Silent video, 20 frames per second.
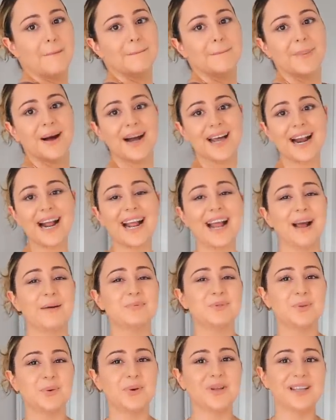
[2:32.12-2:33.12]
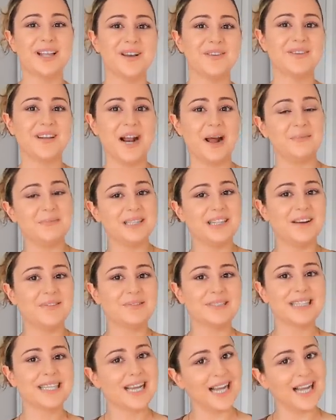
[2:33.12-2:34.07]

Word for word: but i absolutely love it i'm in love with the